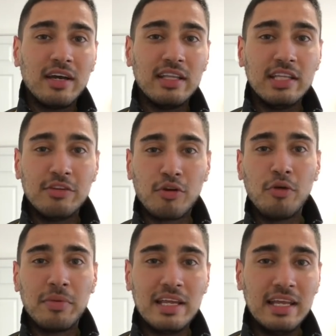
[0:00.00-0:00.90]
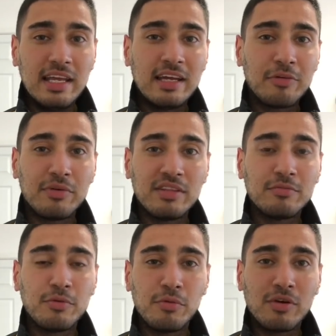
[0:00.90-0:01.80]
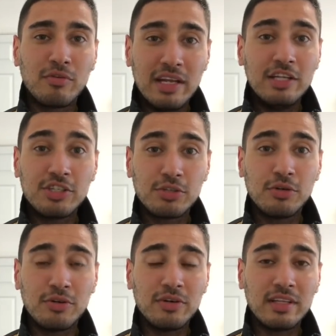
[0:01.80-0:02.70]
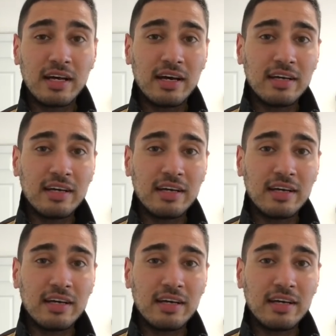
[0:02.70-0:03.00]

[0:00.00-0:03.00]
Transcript: in the Europa League when we were really short in that